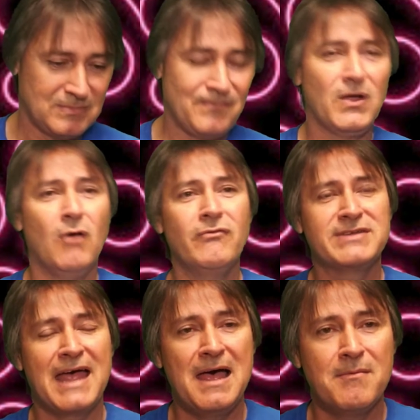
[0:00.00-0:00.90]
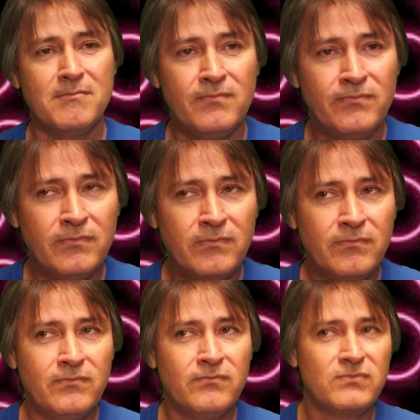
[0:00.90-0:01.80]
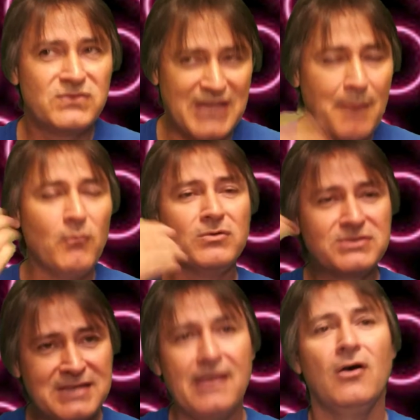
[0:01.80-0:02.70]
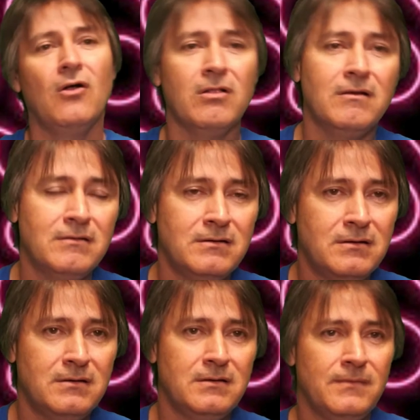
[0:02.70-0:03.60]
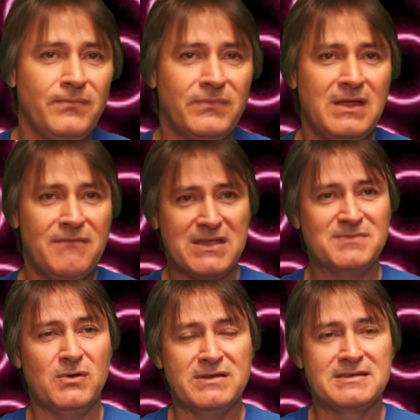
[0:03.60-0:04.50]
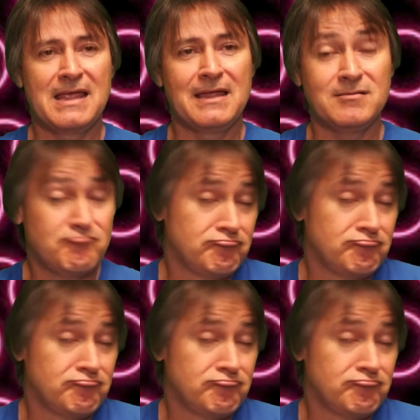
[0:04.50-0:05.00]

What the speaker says: Over time will tell if these movies stand,